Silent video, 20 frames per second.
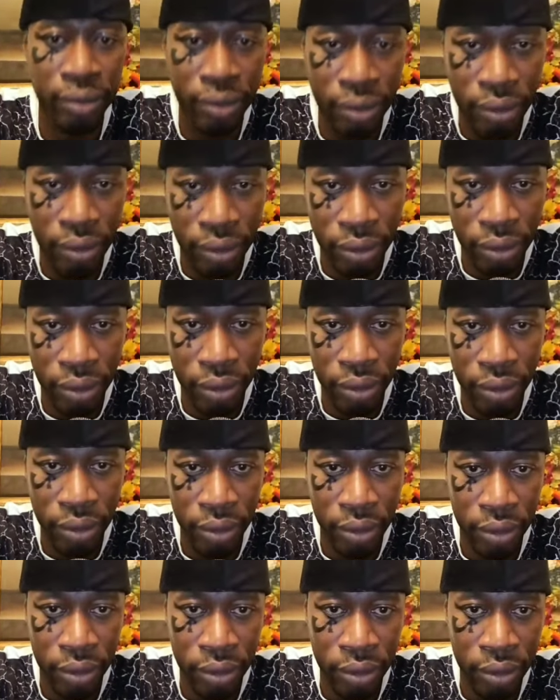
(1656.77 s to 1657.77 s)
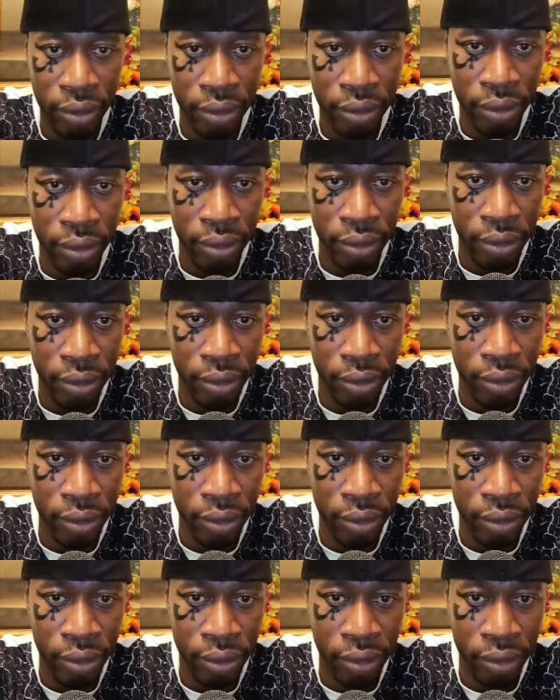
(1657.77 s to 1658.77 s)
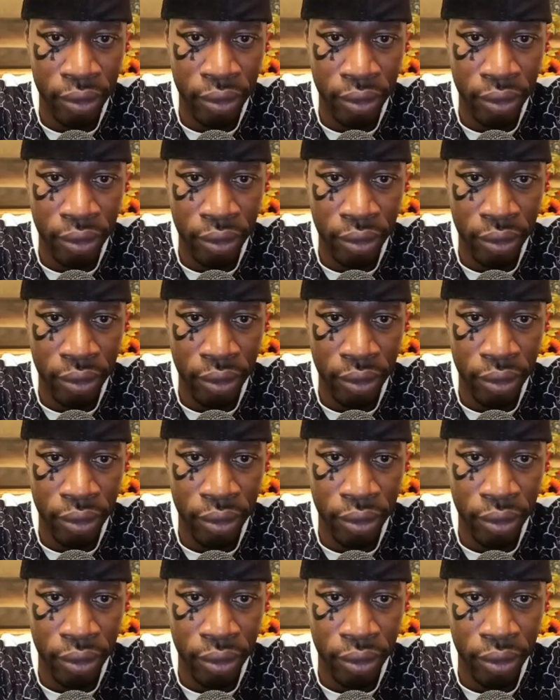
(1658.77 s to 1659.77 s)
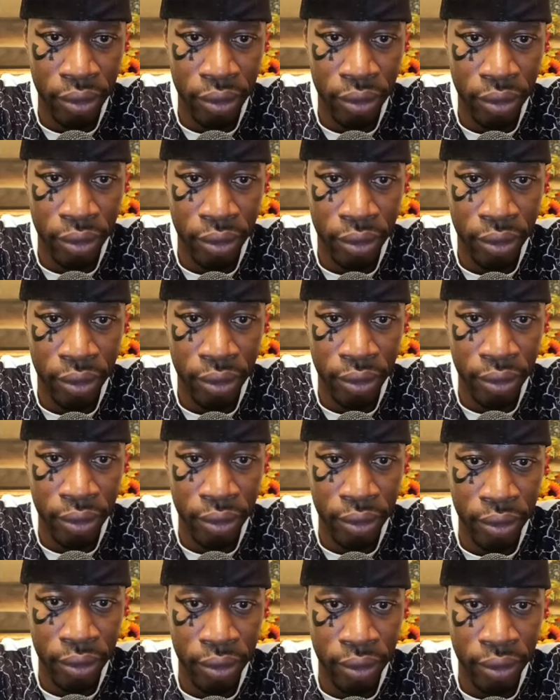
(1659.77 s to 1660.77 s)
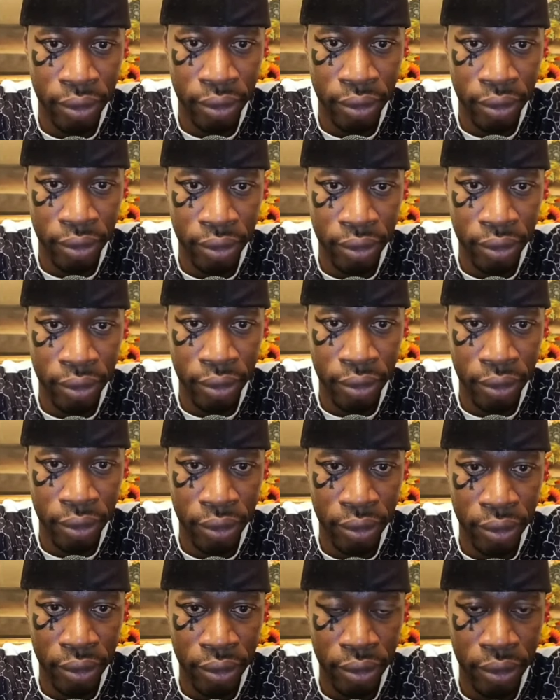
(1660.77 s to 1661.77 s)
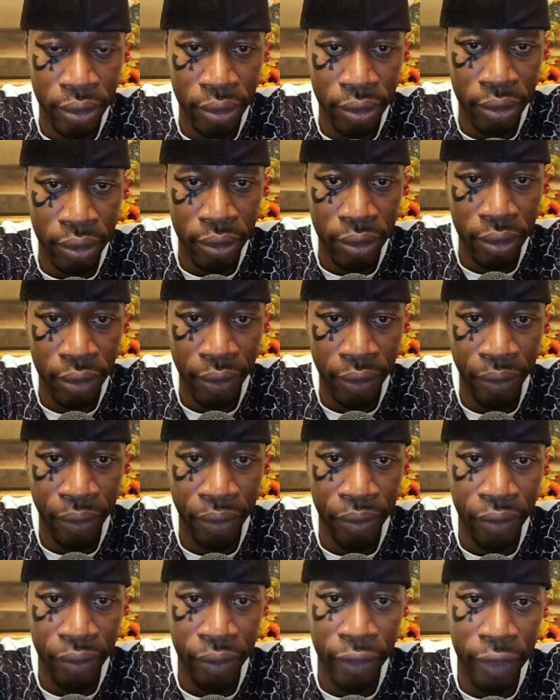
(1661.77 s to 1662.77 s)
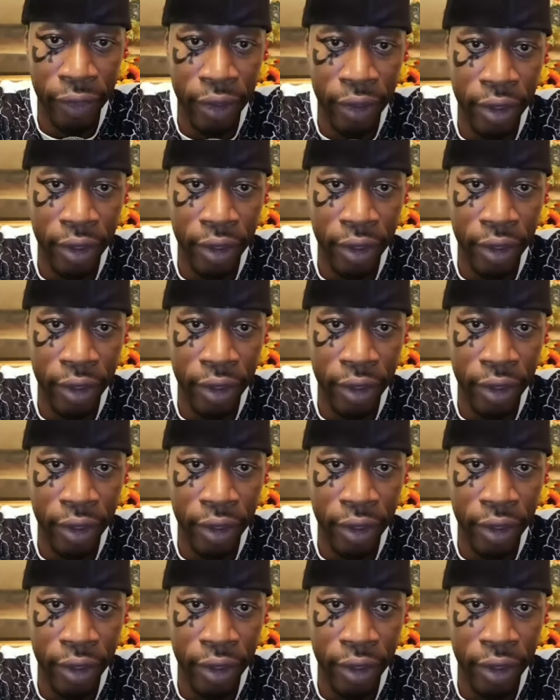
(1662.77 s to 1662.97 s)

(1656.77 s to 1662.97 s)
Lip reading: Nothing is said.